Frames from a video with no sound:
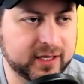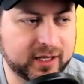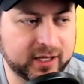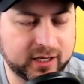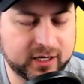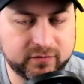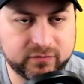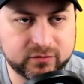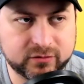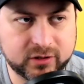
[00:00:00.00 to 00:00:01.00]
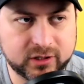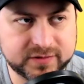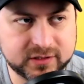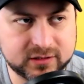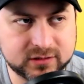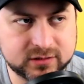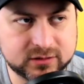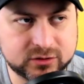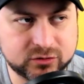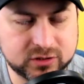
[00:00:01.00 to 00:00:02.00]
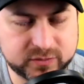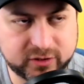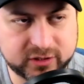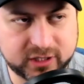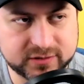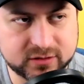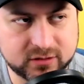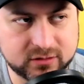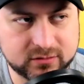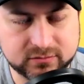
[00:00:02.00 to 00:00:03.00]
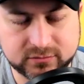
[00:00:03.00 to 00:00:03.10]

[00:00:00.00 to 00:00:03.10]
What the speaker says: And if you're listening to this podcast on